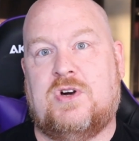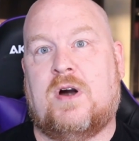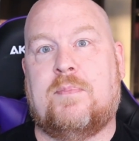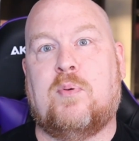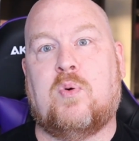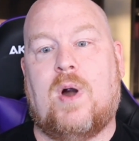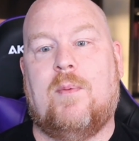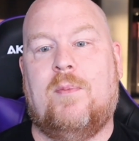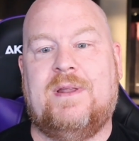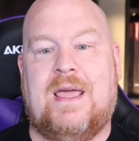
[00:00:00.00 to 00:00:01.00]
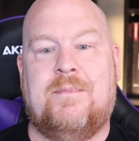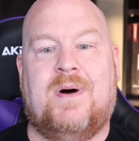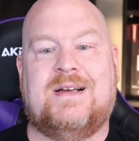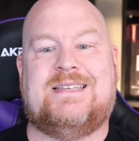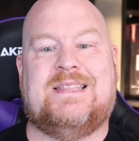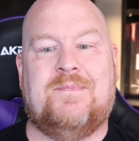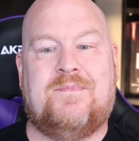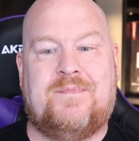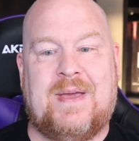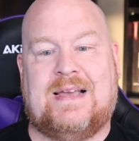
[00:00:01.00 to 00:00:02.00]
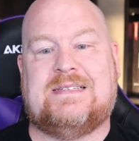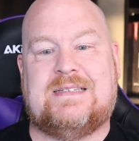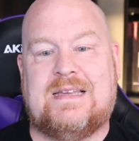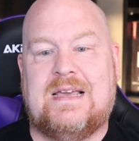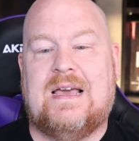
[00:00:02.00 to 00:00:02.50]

are probably amongst the best.